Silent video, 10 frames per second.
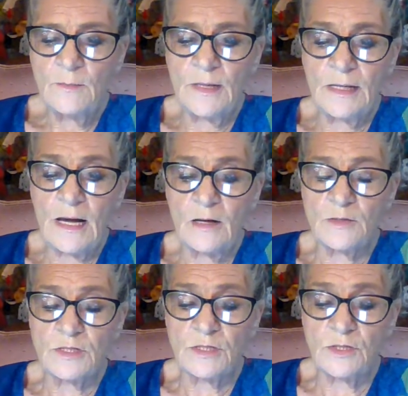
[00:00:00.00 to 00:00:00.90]

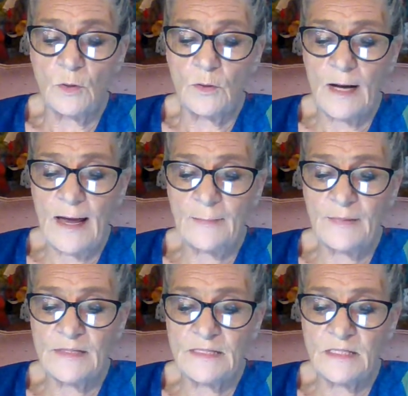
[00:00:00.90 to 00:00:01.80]
Because the door
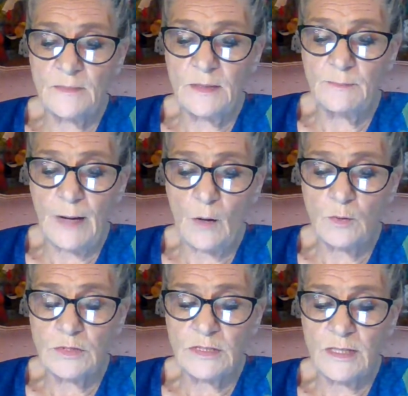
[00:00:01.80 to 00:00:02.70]
happens to be
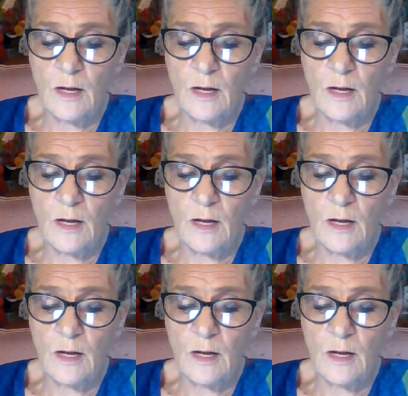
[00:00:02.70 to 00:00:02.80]
bolted